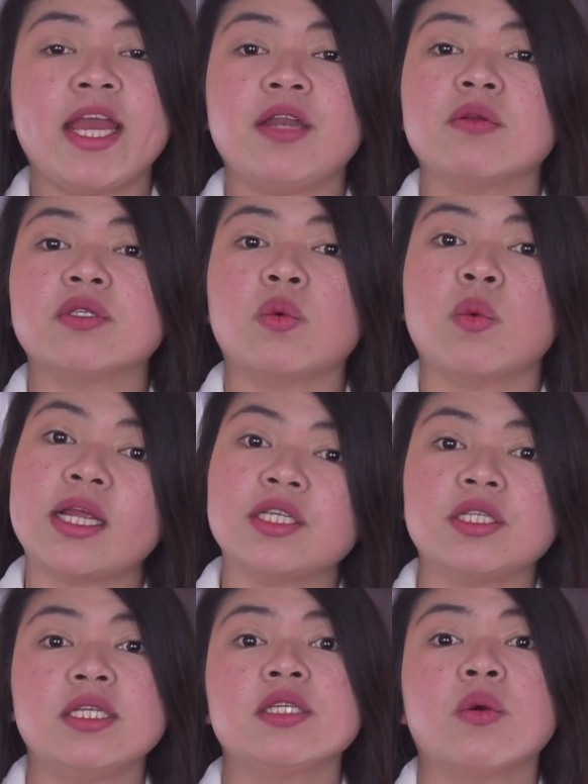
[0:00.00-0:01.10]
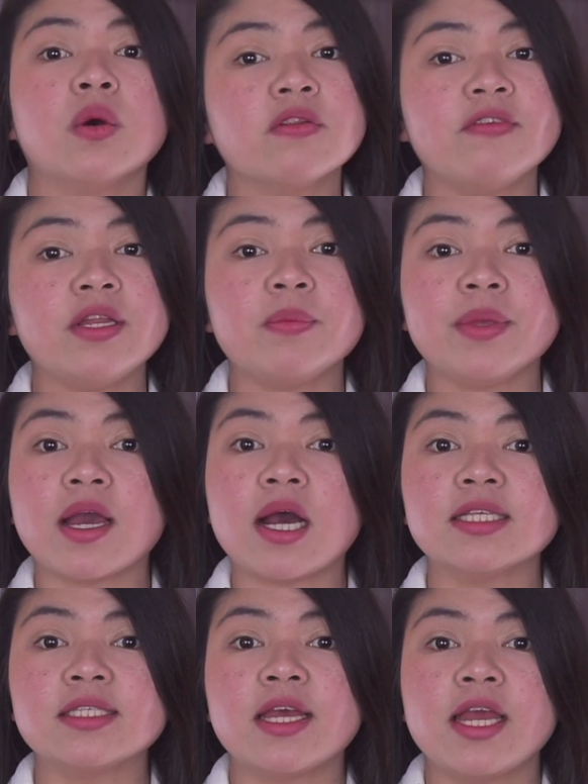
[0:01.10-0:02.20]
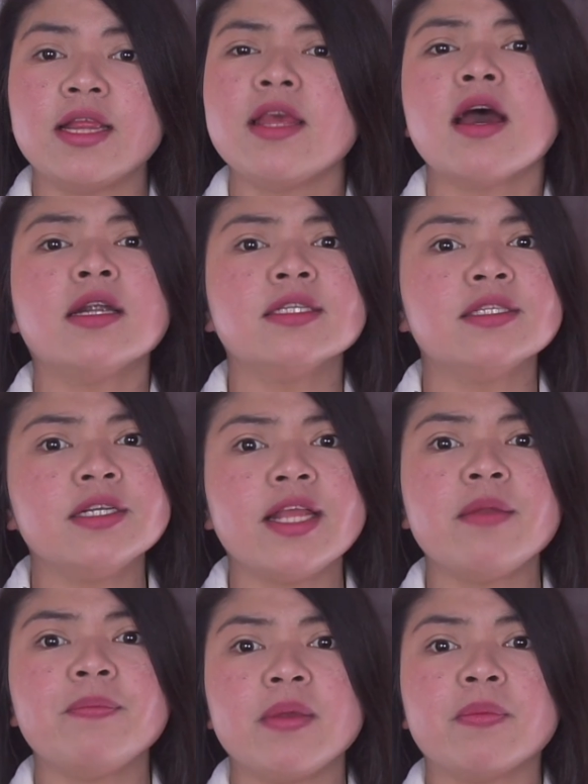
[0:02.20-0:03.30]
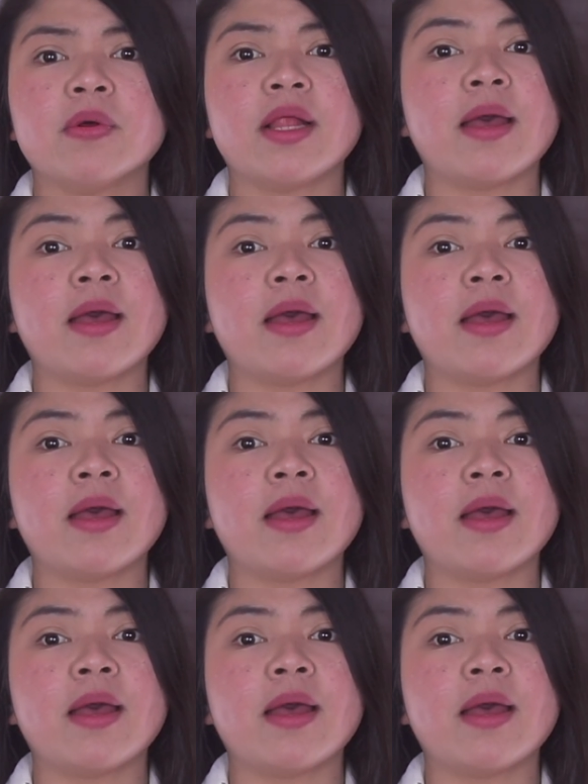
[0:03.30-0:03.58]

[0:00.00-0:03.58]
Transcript: And also watch this whole video because there are certain people,